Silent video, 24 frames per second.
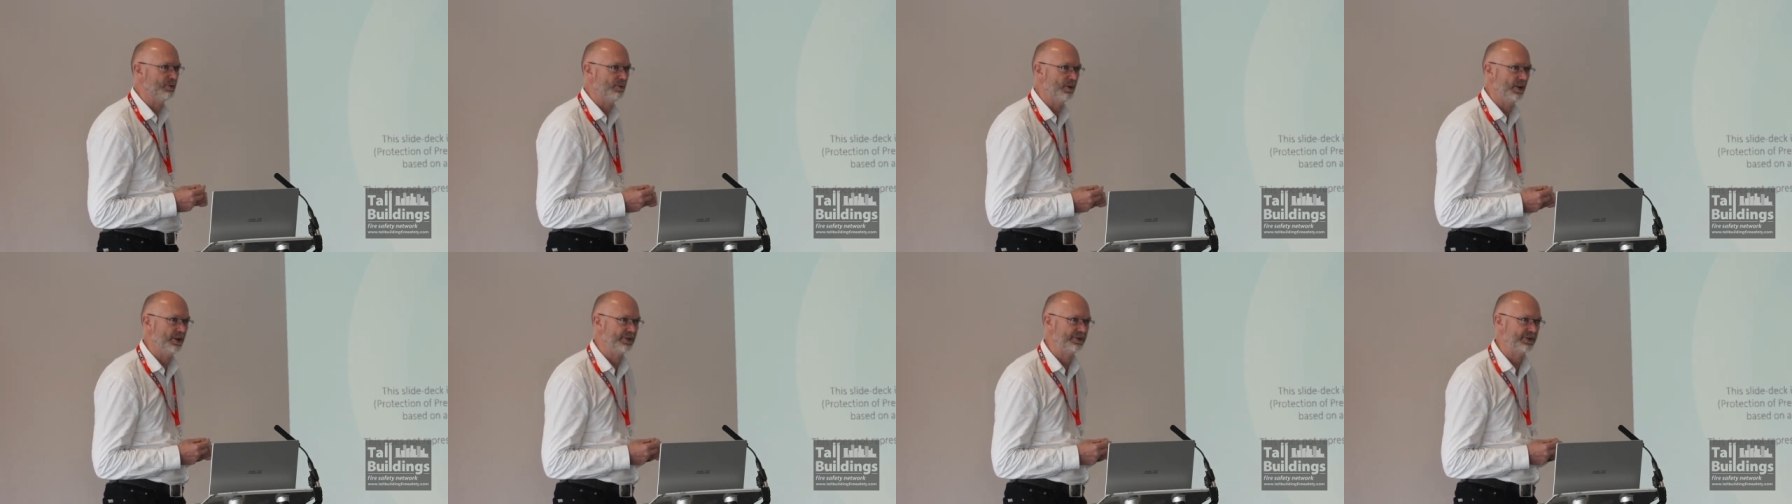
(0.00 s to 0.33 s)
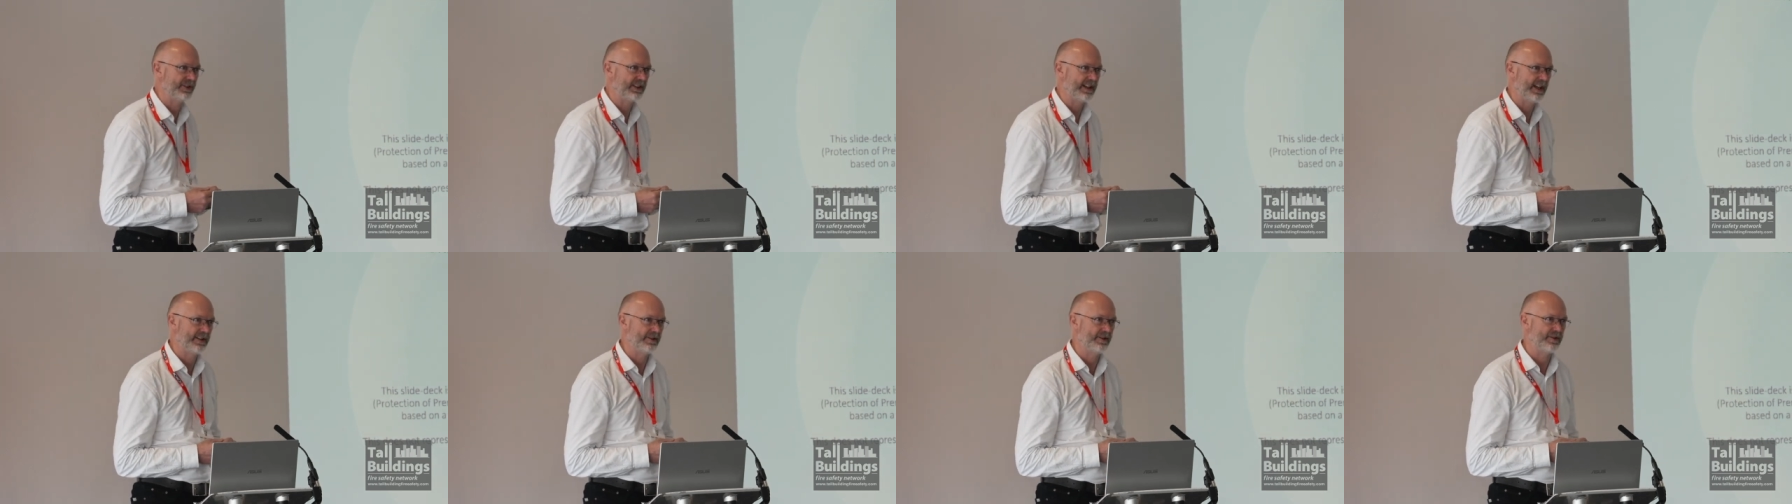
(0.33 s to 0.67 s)
words
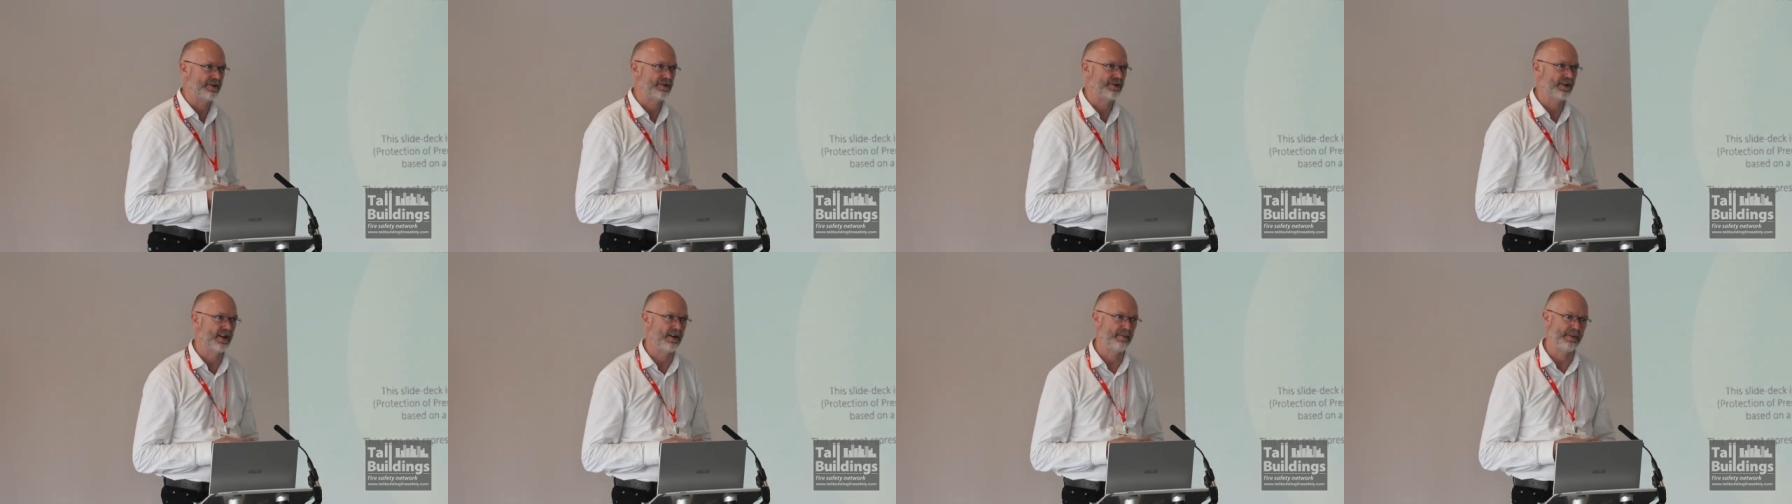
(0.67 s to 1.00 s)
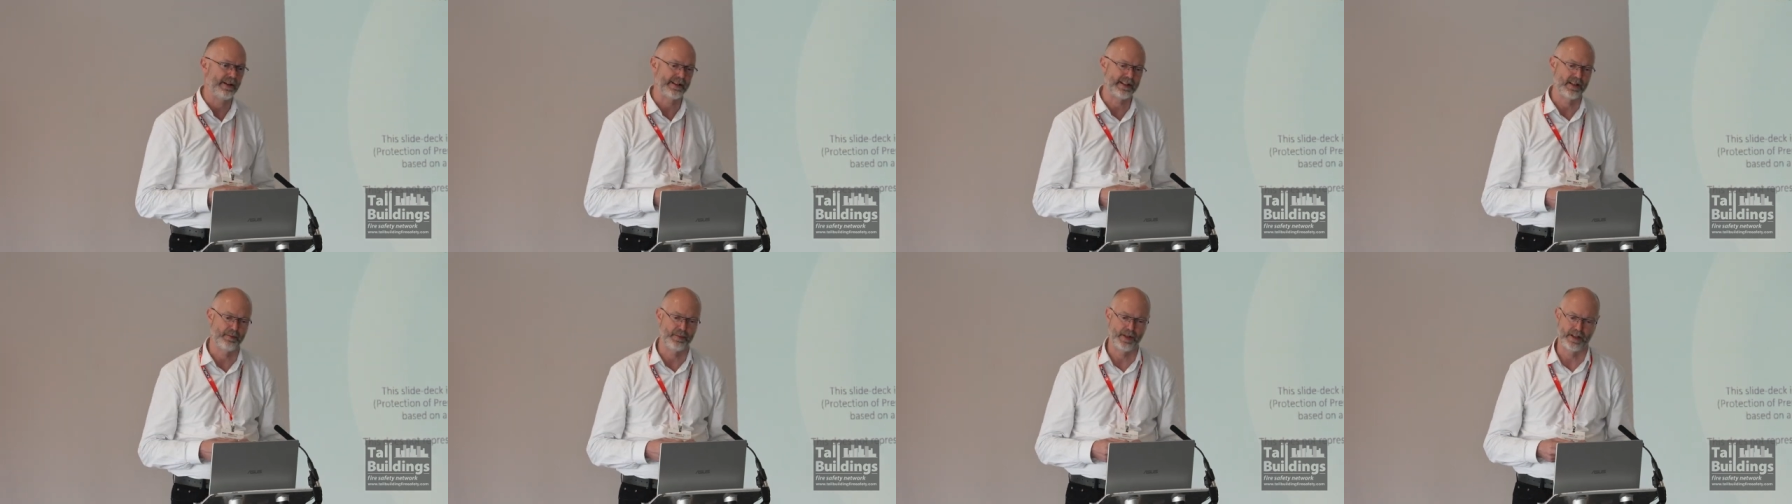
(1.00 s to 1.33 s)
together and try and
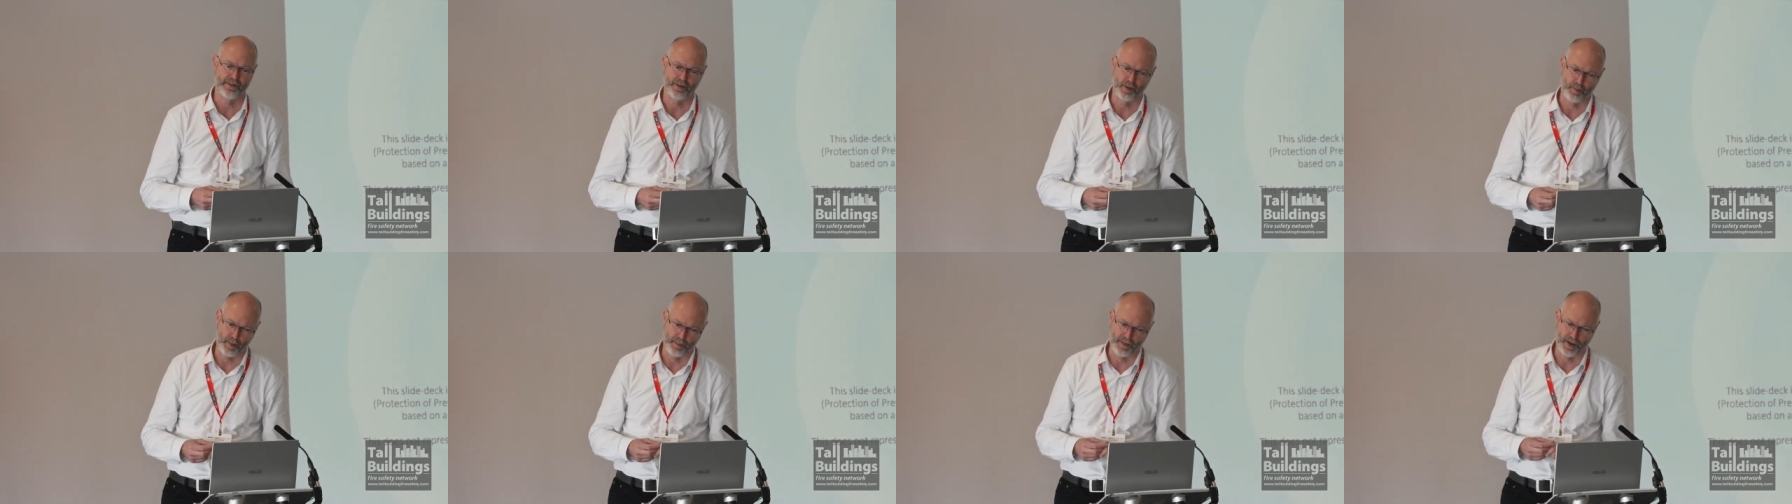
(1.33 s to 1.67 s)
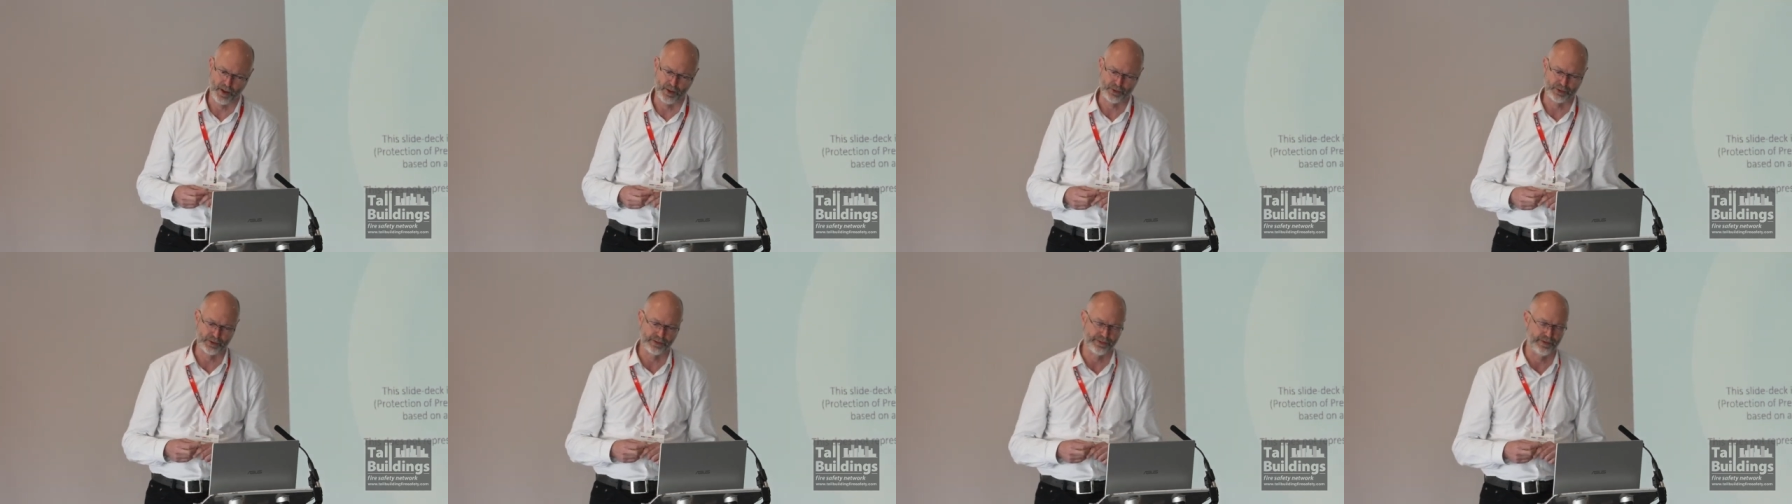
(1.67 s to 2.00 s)
make a bit of a
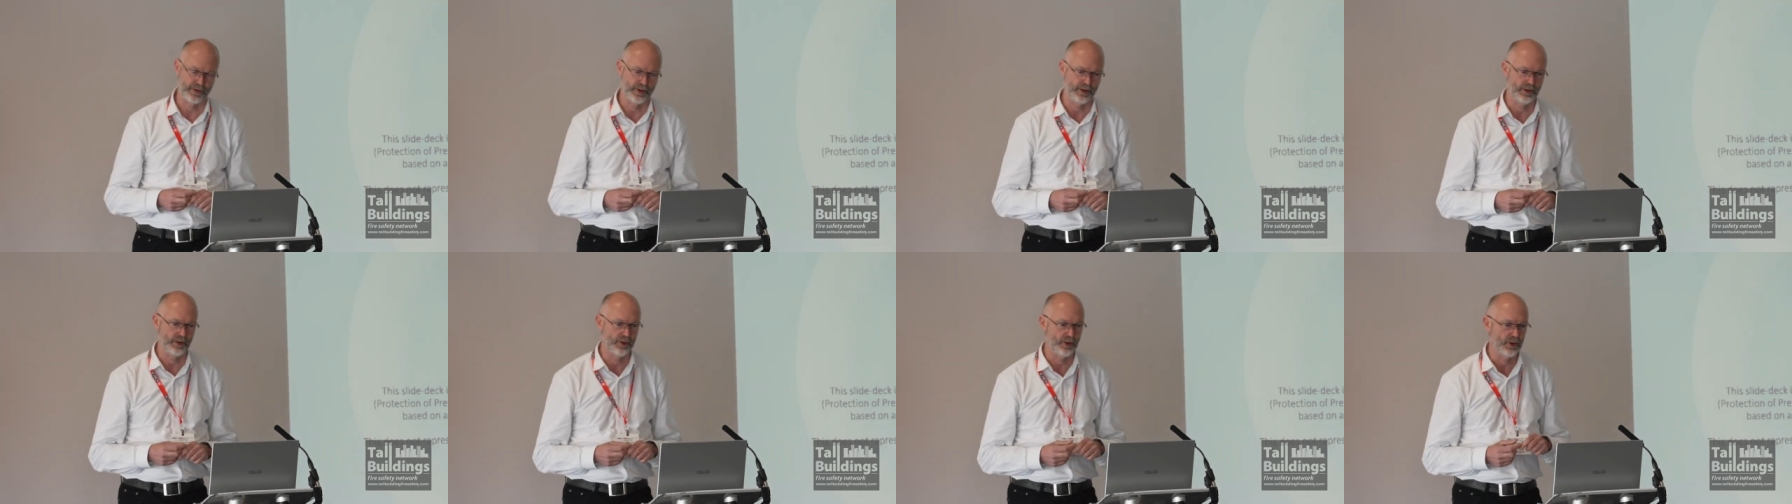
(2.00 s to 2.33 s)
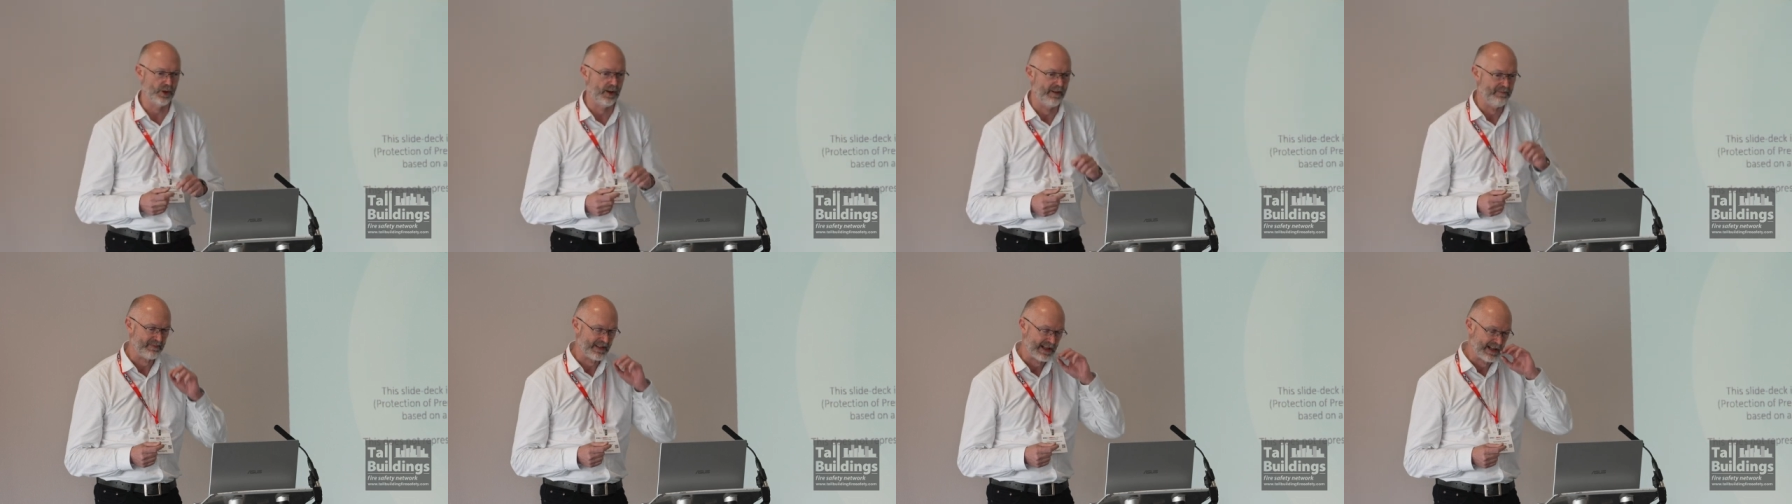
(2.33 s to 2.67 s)
proposal for a law.